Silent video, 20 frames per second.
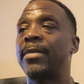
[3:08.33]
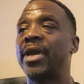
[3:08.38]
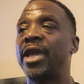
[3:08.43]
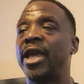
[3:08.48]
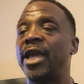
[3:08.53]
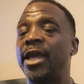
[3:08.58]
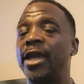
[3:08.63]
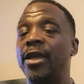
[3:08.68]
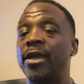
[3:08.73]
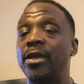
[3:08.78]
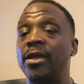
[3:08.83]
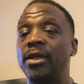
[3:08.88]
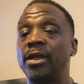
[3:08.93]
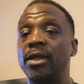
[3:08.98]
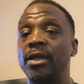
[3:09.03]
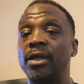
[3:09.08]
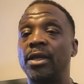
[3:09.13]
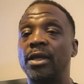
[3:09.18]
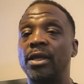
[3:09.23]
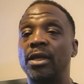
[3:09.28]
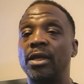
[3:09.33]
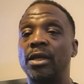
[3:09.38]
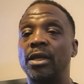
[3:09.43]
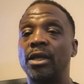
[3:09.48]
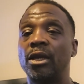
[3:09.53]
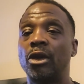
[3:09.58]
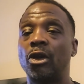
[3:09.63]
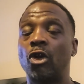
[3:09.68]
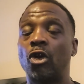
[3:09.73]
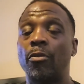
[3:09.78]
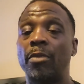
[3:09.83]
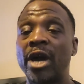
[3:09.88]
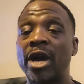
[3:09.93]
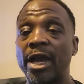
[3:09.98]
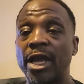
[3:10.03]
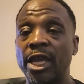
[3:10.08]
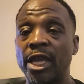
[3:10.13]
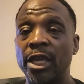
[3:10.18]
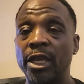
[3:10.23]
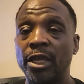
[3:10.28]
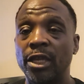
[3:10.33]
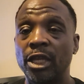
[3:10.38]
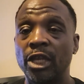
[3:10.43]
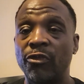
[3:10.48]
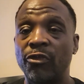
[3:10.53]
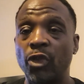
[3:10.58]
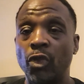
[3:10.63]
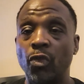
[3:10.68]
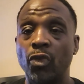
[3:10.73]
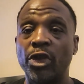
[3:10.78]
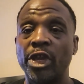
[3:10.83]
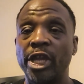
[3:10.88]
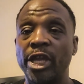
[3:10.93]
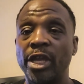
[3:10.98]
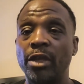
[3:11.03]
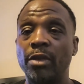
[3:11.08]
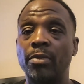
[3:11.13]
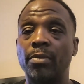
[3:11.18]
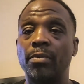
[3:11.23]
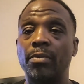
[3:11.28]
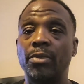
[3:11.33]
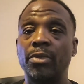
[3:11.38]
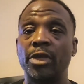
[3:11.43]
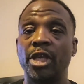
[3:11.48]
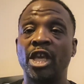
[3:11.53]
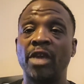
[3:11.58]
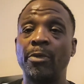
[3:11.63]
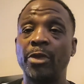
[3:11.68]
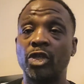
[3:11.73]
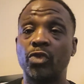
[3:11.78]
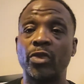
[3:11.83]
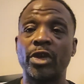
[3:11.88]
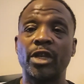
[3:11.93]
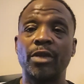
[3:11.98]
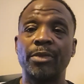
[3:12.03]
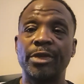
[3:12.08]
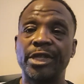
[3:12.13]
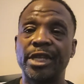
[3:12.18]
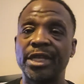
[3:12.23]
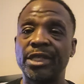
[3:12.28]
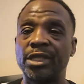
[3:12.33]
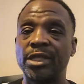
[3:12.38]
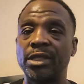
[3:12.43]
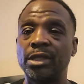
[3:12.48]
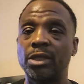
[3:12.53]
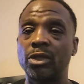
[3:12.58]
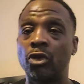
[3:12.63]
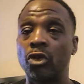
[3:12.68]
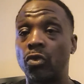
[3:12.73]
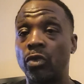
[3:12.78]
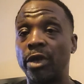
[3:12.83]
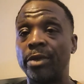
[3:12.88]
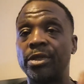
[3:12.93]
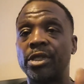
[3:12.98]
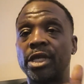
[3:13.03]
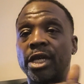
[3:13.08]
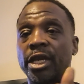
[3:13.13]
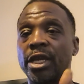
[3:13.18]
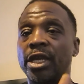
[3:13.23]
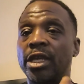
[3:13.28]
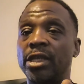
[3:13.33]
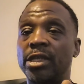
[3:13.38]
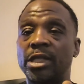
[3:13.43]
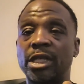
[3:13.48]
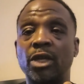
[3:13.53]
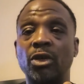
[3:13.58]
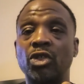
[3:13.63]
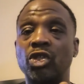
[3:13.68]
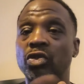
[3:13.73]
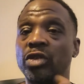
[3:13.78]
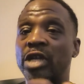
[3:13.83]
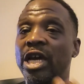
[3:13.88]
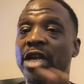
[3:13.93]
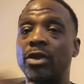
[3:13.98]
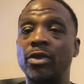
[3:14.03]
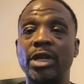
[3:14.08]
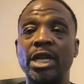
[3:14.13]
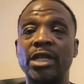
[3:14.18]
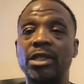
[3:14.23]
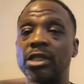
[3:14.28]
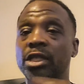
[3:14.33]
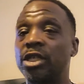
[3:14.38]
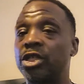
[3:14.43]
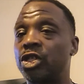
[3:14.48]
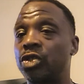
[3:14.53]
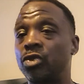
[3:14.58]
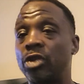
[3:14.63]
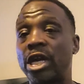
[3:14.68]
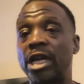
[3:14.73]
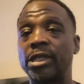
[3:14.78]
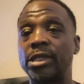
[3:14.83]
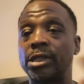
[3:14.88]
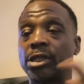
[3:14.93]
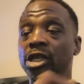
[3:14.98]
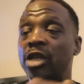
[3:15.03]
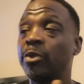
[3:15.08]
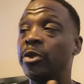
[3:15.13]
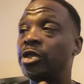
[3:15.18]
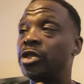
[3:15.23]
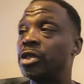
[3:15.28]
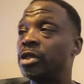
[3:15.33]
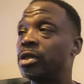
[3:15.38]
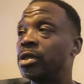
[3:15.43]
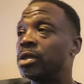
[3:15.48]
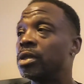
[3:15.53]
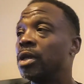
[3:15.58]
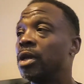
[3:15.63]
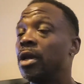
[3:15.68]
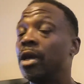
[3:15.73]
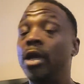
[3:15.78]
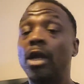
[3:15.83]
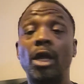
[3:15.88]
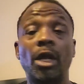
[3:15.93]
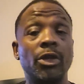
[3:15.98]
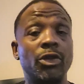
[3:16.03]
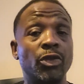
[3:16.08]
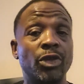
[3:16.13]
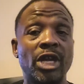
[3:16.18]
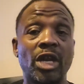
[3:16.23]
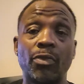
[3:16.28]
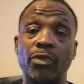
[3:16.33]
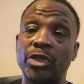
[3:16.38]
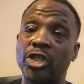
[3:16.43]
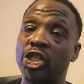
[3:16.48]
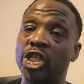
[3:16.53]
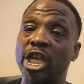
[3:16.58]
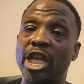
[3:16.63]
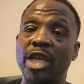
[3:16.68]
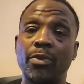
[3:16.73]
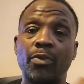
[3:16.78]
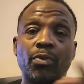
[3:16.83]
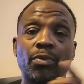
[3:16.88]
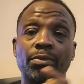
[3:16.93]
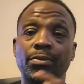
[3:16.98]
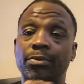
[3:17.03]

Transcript: And on my end, if you read image recommendations on the website, it tells you that I do not touch your guys' images, do not reshape,